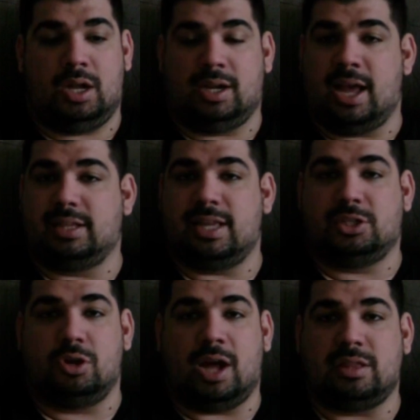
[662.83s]
like
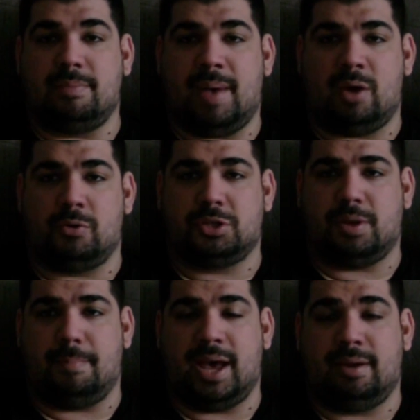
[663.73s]
they took out the
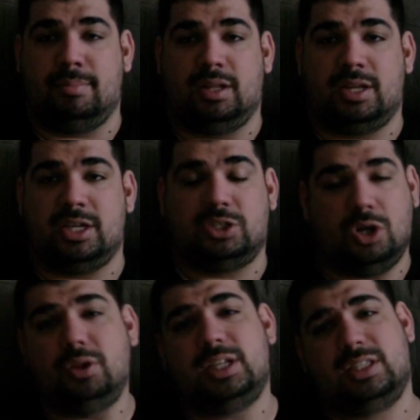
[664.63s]
backwards compatibility
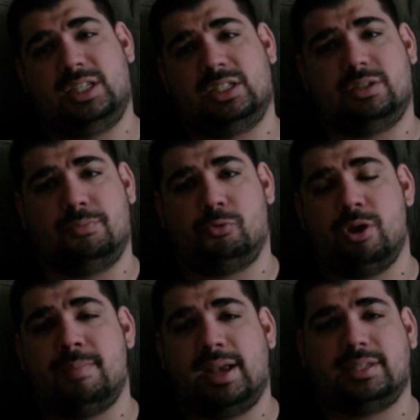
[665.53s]
so that these
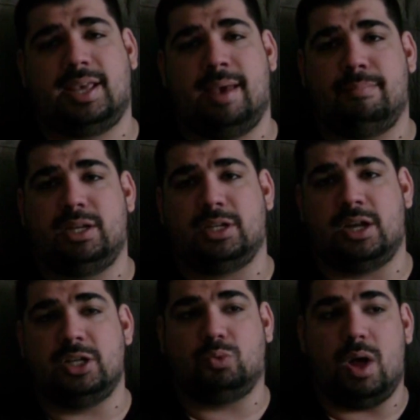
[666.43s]
remakes can be
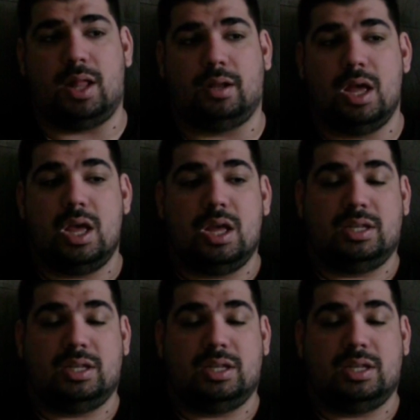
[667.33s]
done as well.